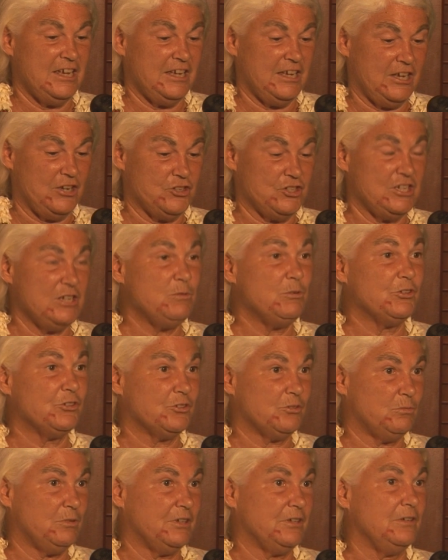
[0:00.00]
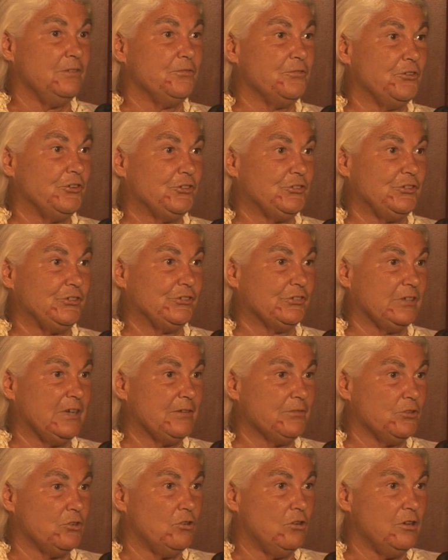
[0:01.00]
and she was the one who first
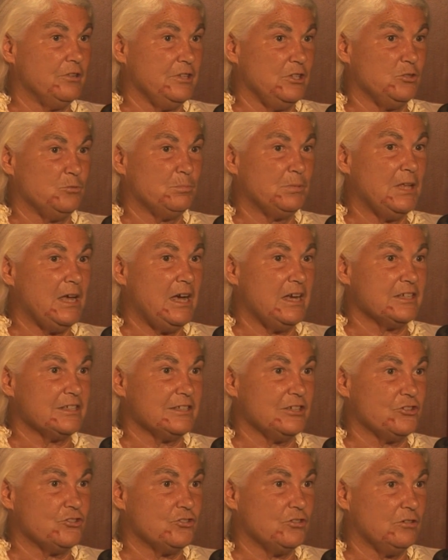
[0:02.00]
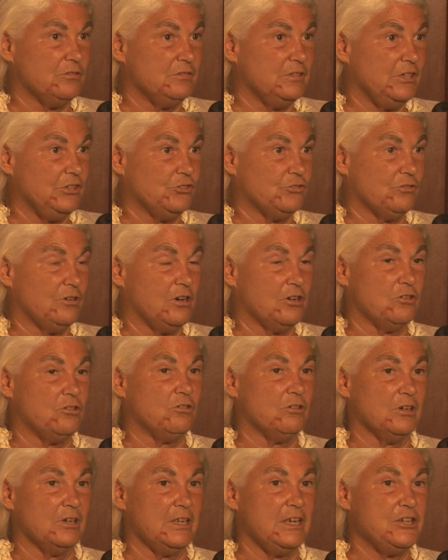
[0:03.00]
discovered all these plots that showed these strong
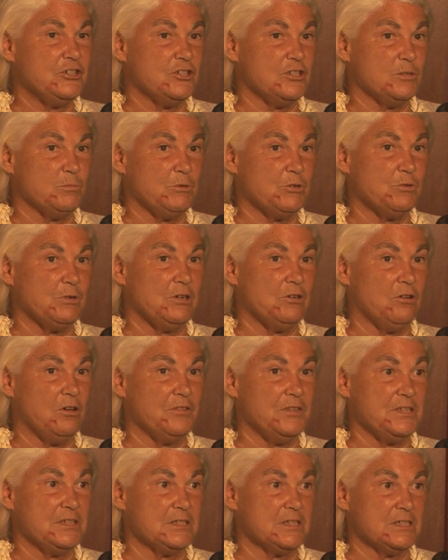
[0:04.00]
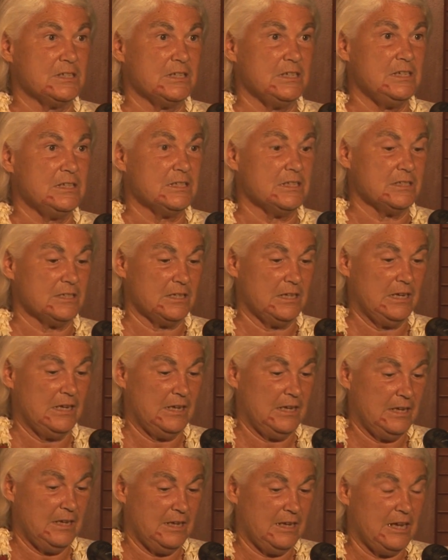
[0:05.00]
correlations between all these diseases.
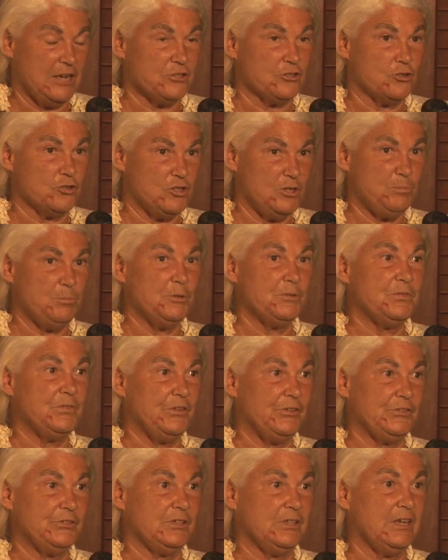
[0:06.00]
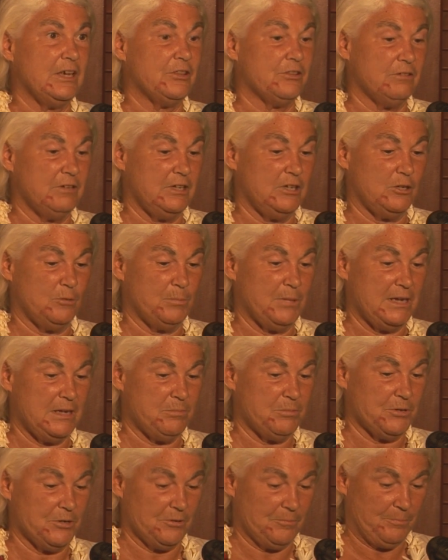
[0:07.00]
And so she put this together in a
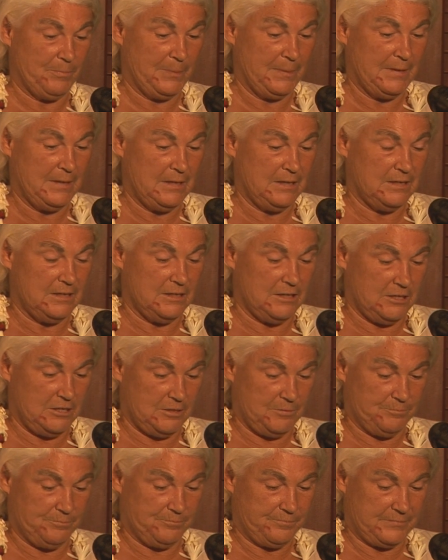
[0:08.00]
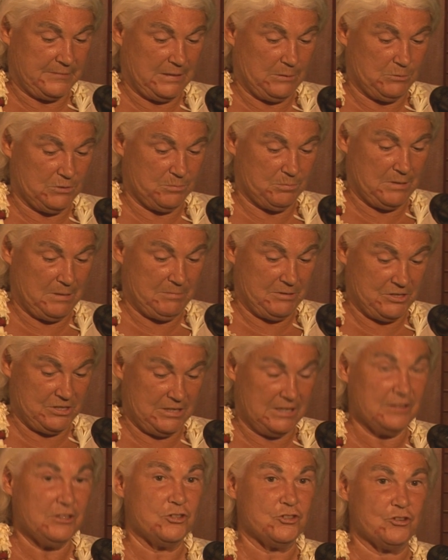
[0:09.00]
paper that was published
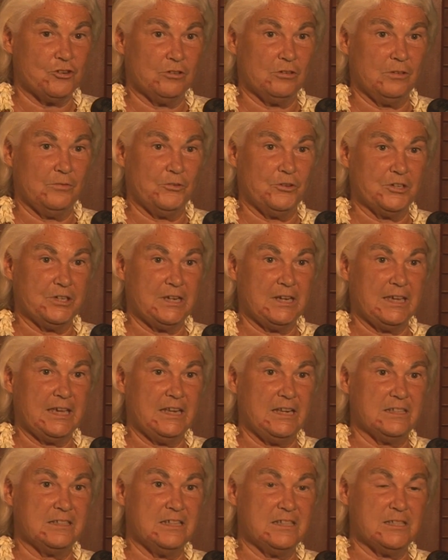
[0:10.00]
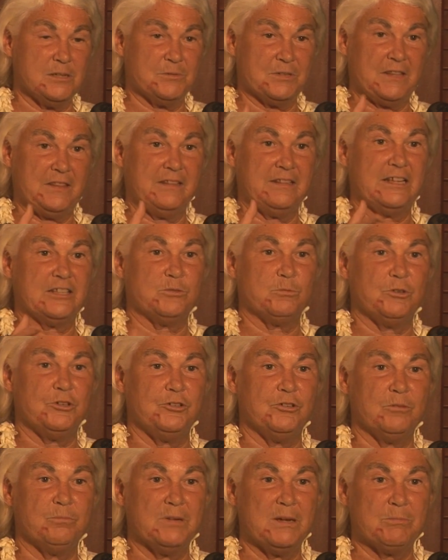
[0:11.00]
in the Journal of Organic Systems. I think that's where
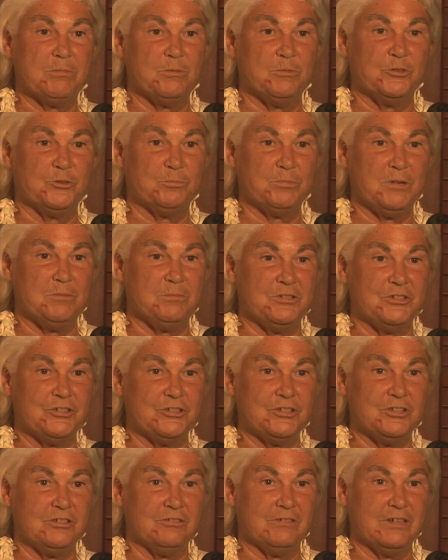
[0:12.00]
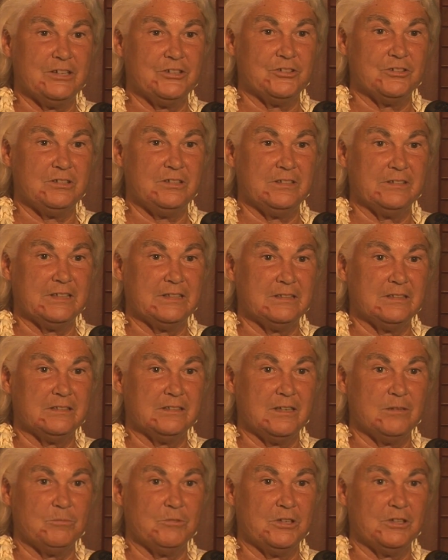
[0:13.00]
your paper was published too, right, Judy? Is that the
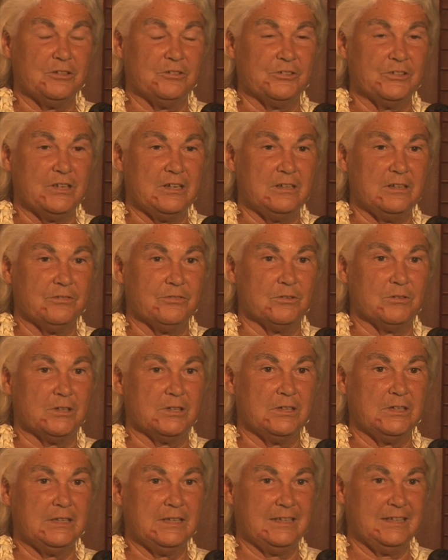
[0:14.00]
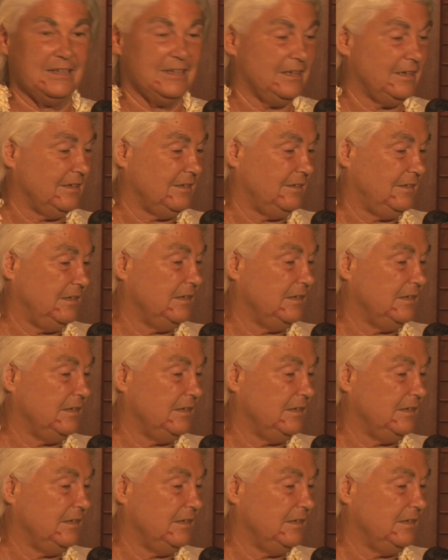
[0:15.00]
same one, or is that a different one? Yeah.